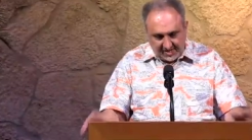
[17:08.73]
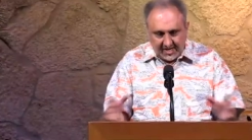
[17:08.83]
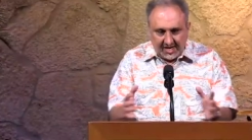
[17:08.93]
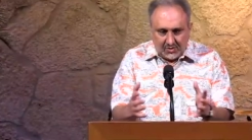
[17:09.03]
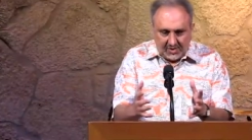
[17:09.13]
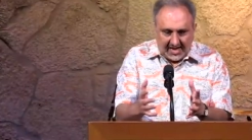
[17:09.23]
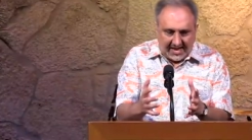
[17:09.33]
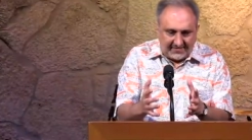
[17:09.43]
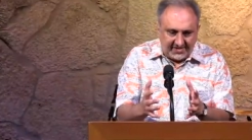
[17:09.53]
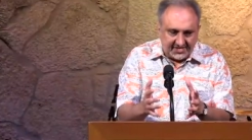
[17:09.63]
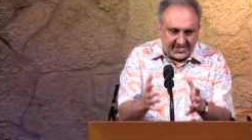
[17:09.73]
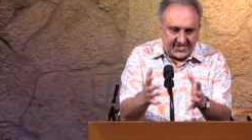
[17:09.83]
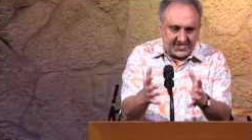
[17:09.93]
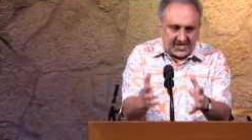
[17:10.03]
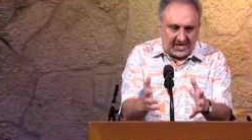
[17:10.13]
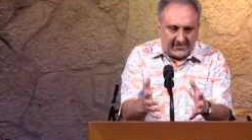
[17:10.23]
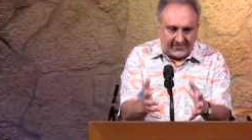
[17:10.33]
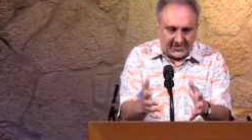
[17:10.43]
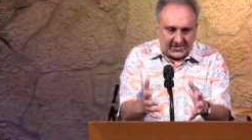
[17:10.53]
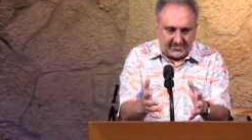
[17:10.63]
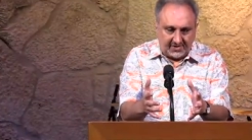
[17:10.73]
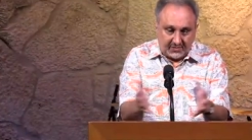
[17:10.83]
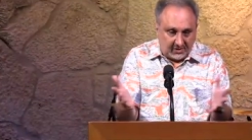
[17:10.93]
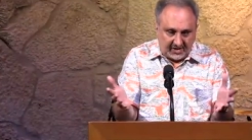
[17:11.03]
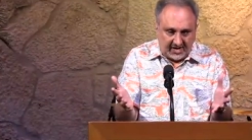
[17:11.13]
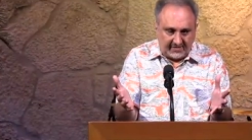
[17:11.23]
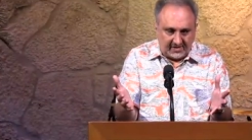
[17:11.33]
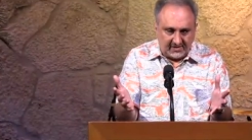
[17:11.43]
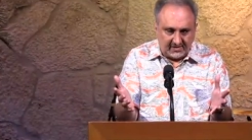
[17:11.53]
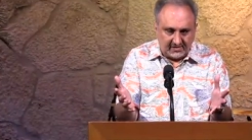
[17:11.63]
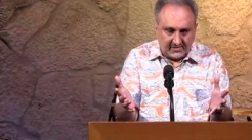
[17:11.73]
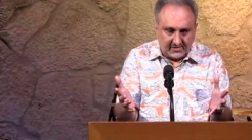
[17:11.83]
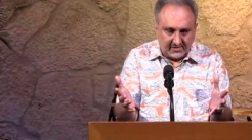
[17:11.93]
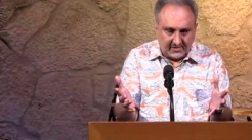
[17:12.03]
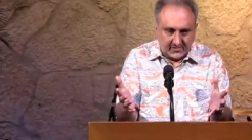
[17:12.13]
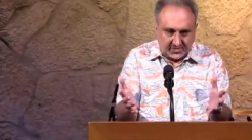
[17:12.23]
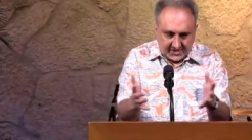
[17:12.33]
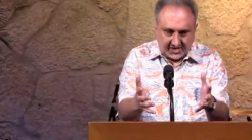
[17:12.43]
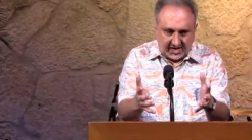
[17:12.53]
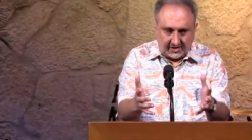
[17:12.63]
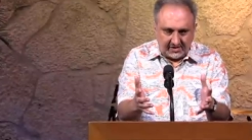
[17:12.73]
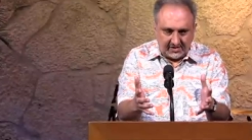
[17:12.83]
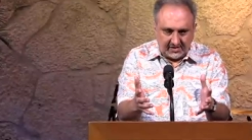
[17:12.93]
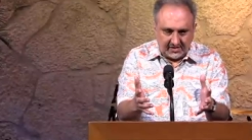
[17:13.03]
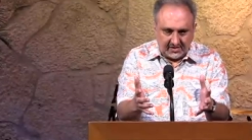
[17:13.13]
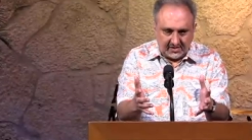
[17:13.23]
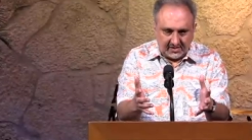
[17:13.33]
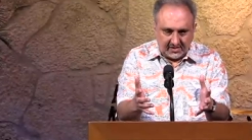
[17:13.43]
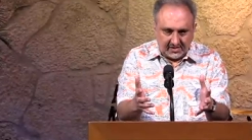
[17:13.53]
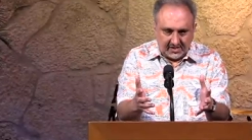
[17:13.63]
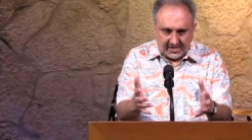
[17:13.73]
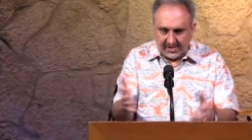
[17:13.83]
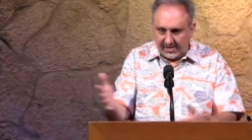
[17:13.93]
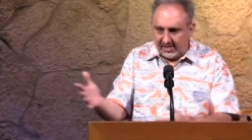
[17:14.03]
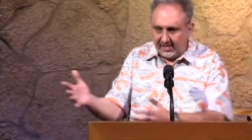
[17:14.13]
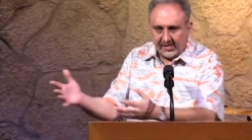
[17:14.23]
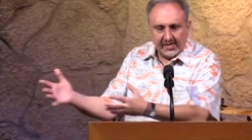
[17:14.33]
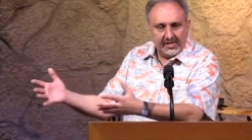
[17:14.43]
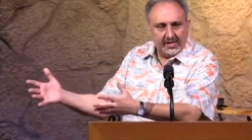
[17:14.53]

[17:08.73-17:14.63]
We, we have this desire for something, we don't have it, we desire it. And then